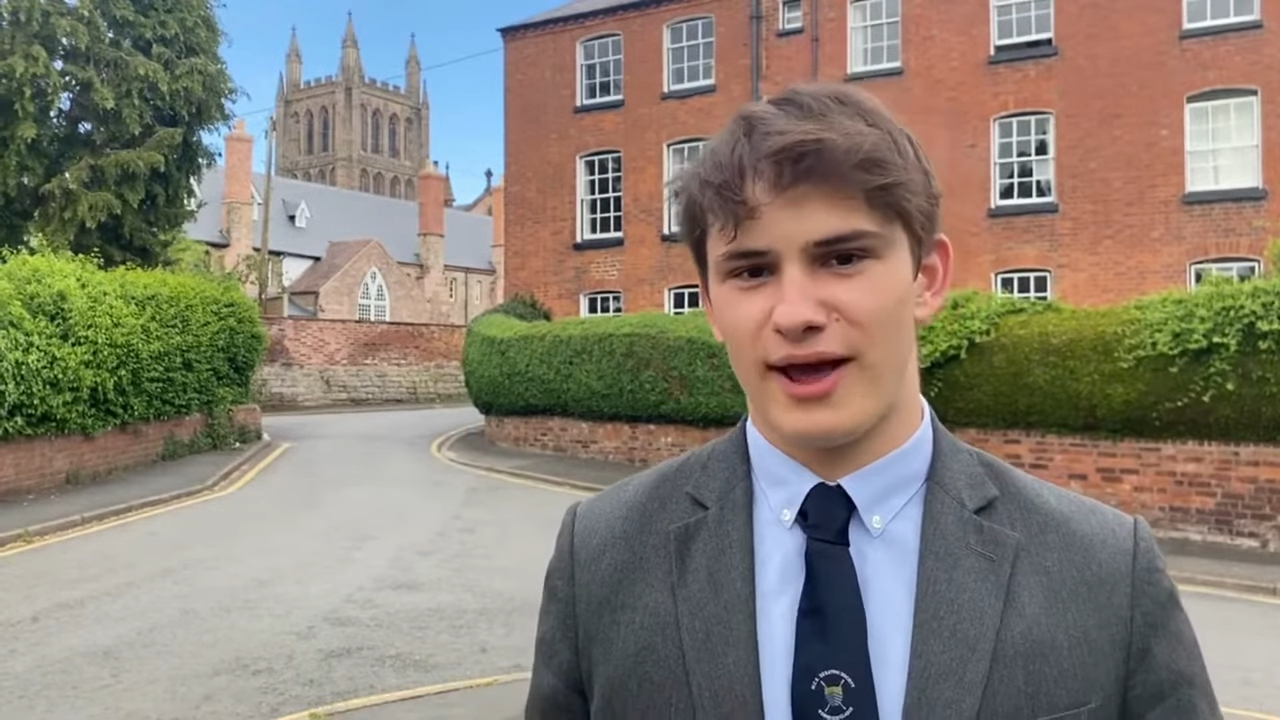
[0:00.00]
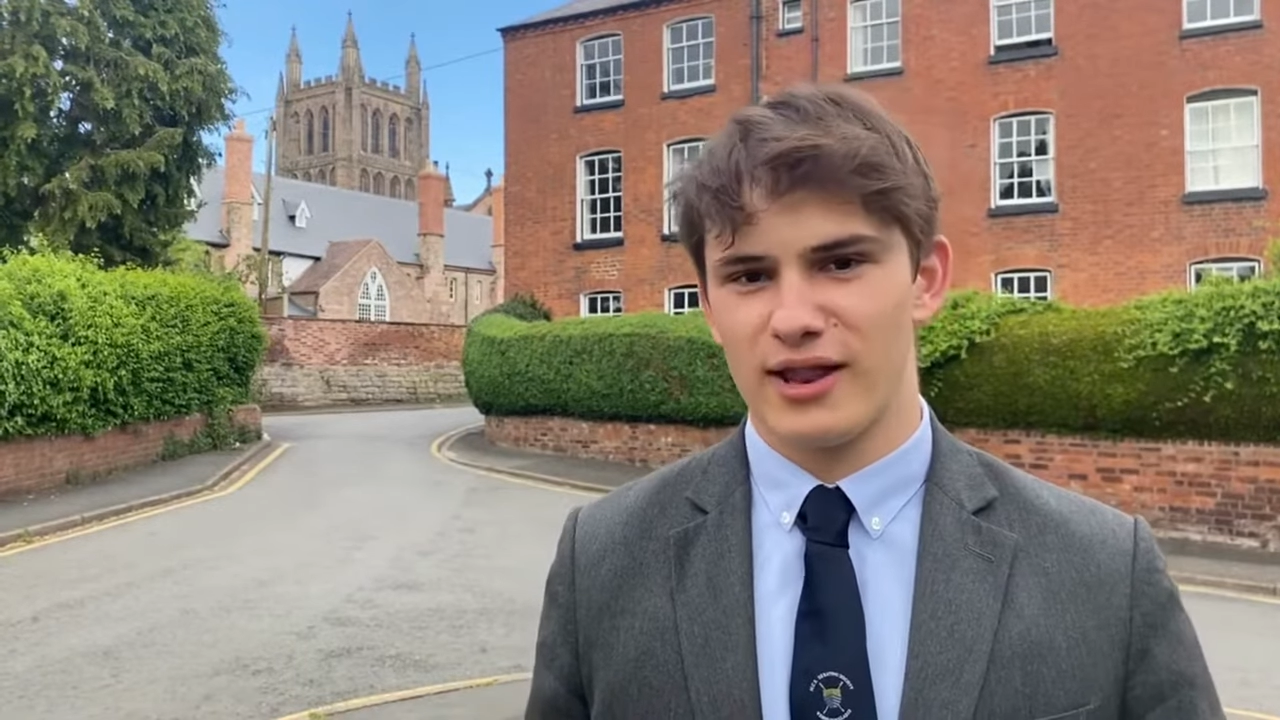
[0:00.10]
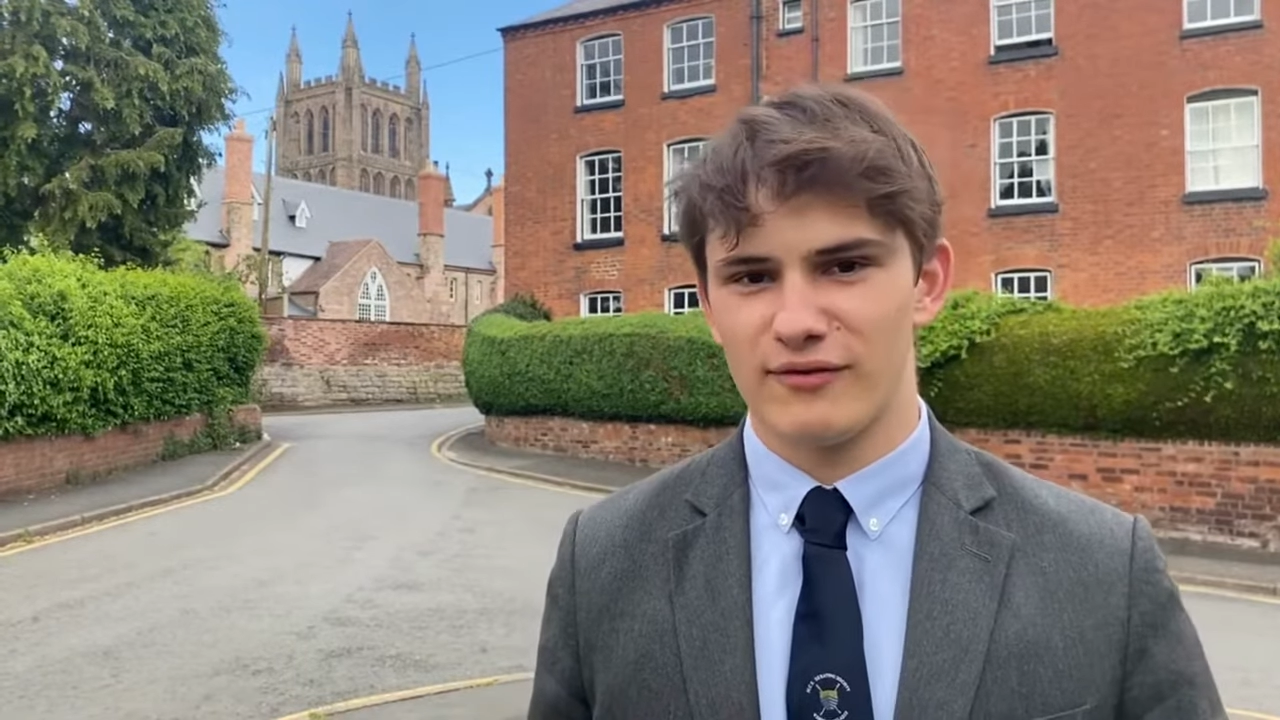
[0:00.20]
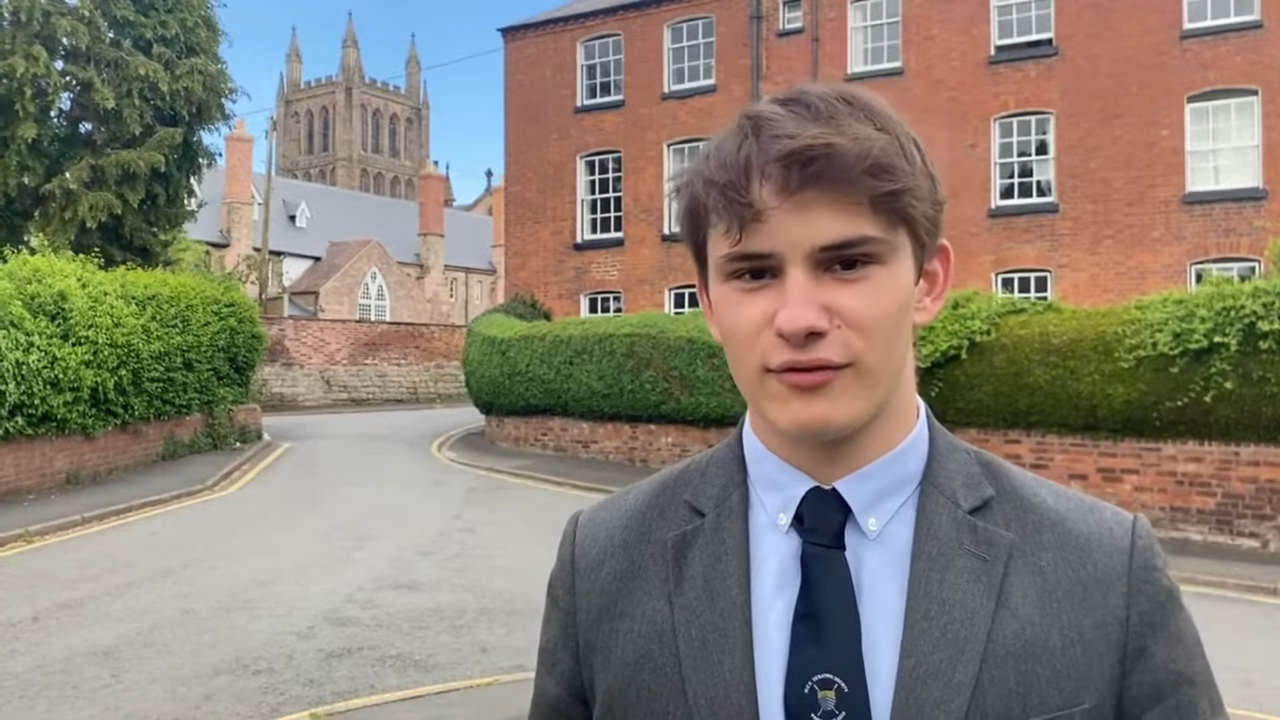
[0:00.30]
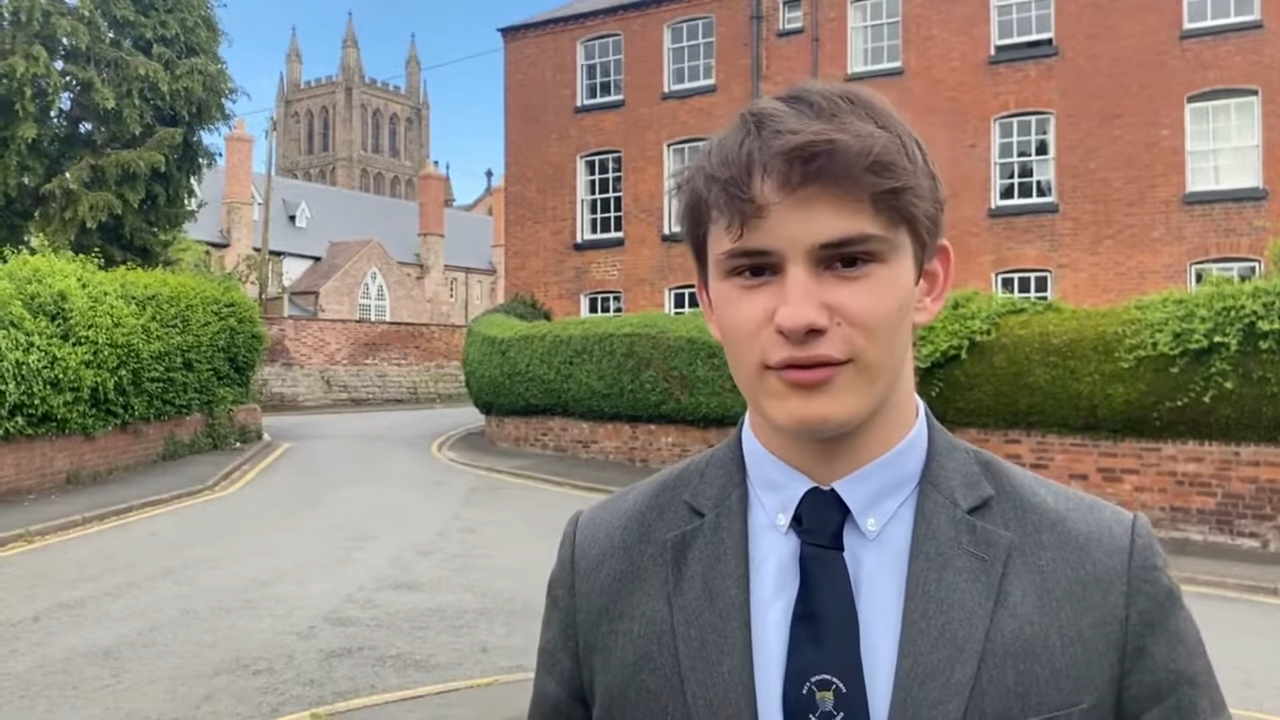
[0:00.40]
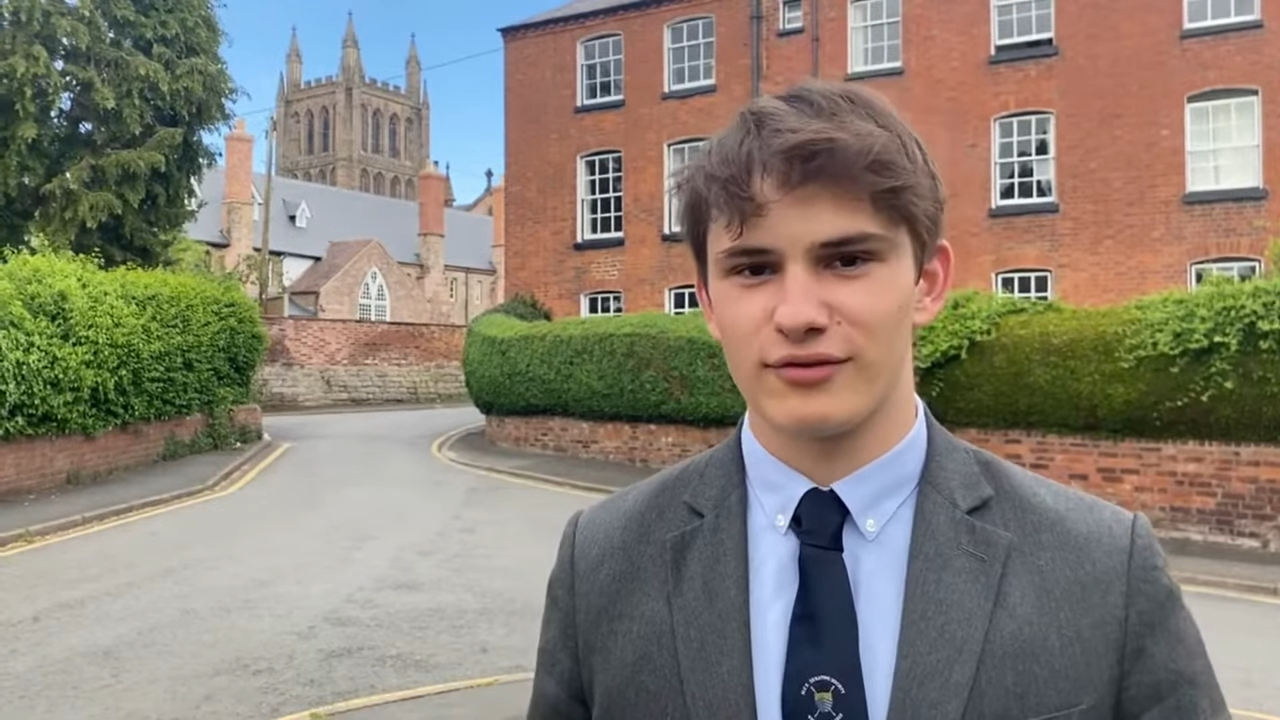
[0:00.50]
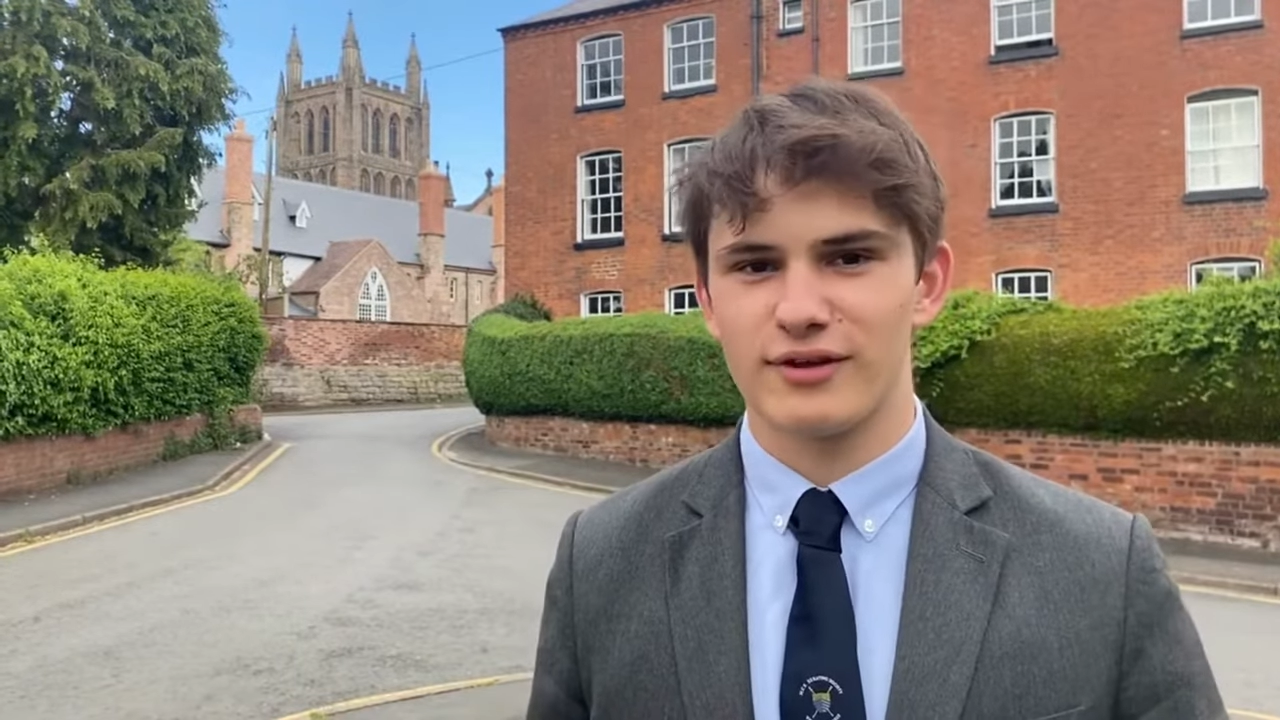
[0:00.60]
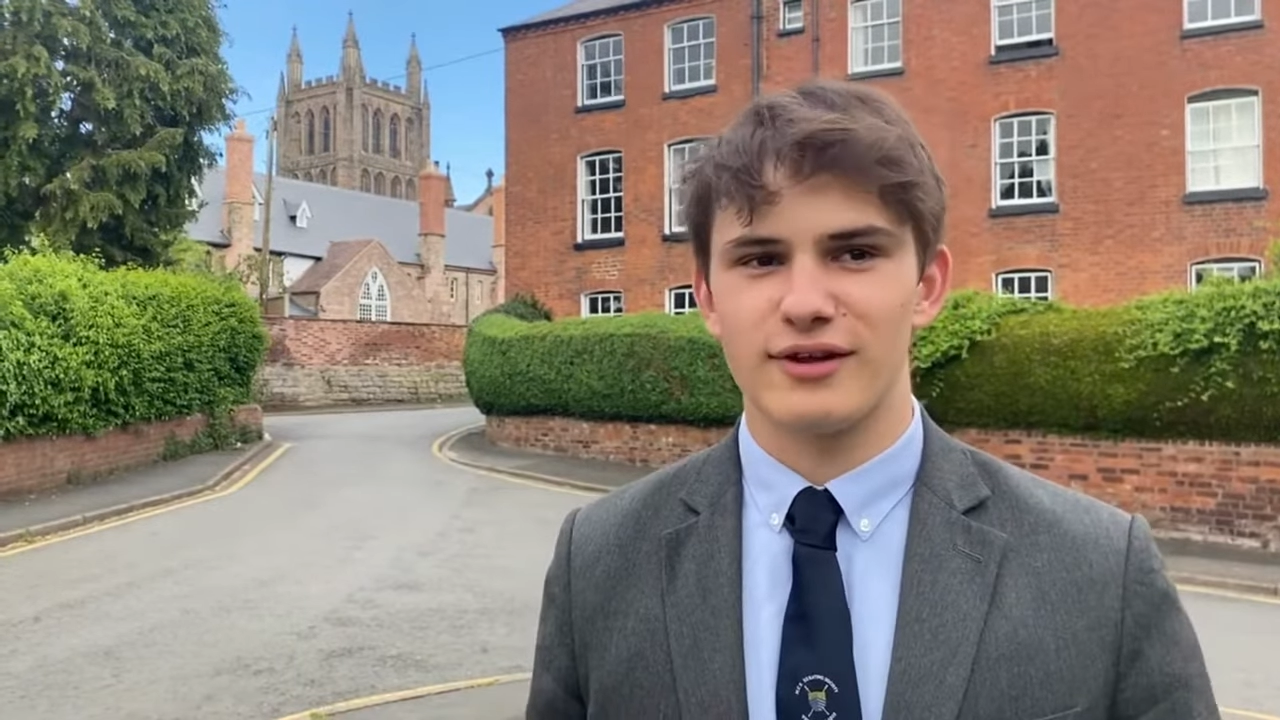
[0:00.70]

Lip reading: A-levels,